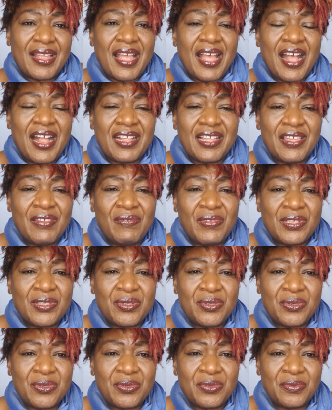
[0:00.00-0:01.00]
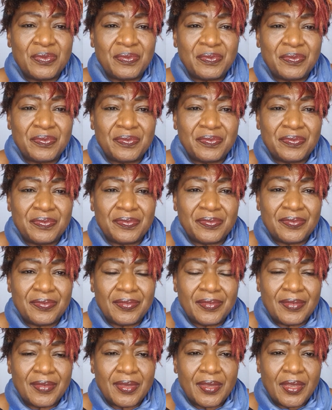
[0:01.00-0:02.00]
I'll give it to you.
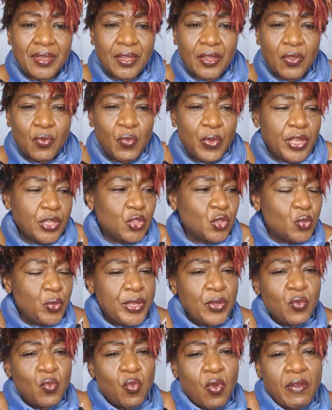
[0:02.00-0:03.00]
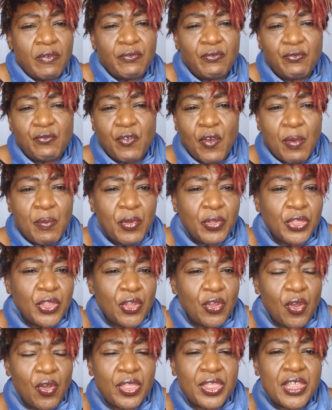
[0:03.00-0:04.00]
We're doing one form or
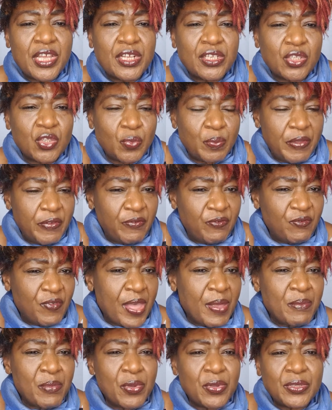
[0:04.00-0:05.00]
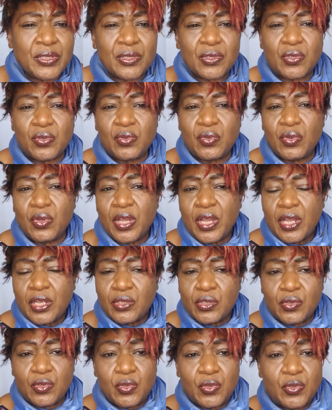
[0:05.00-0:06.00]
the other to be famous, to
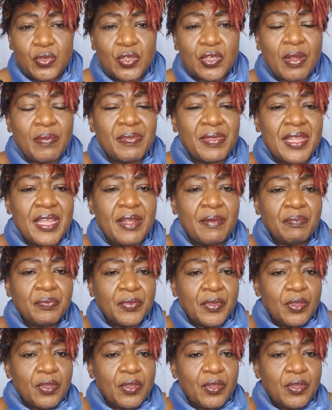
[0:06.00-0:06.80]
do something.